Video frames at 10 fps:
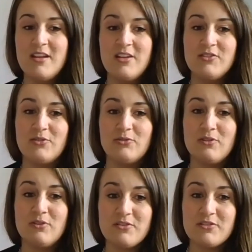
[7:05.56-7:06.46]
do
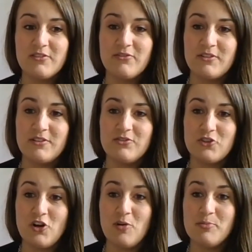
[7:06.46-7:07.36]
lots of different
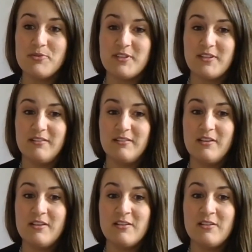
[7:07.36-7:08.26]
jobs in
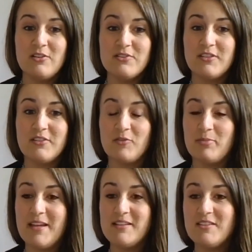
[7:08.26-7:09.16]
lots of different
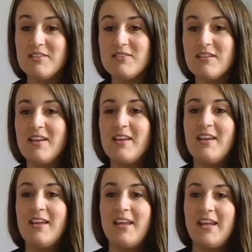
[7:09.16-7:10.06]
places.
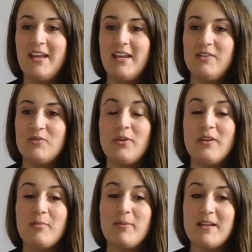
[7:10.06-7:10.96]
And one of
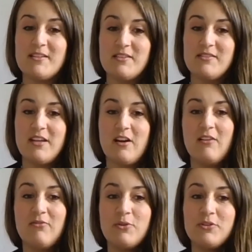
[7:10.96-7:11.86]
the places that
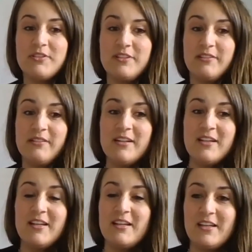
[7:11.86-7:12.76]
I've worked in
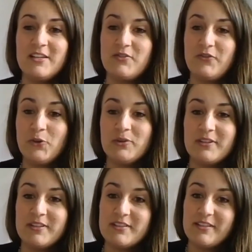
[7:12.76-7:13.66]
is
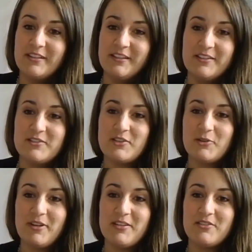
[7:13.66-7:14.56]
Fiordland. So
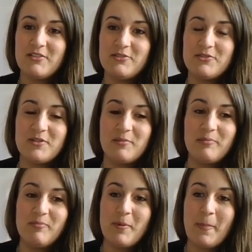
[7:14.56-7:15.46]
we get to do
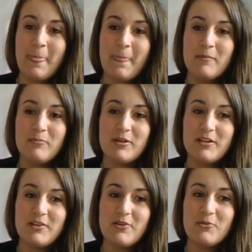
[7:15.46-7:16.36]
some
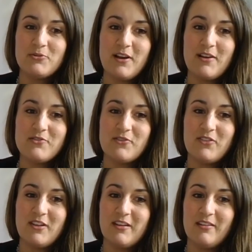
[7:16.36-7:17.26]
pretty cool dives over
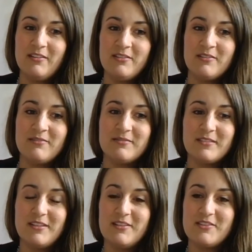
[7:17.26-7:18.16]
there
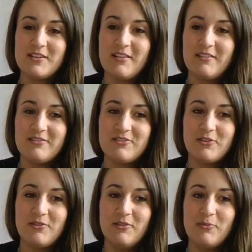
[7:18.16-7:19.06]
in the south,
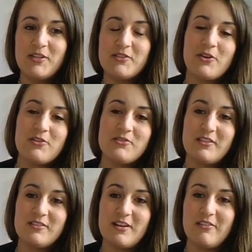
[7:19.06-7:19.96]
so in the west coast of the
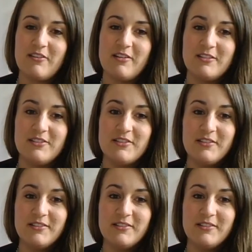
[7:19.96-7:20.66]
South Island.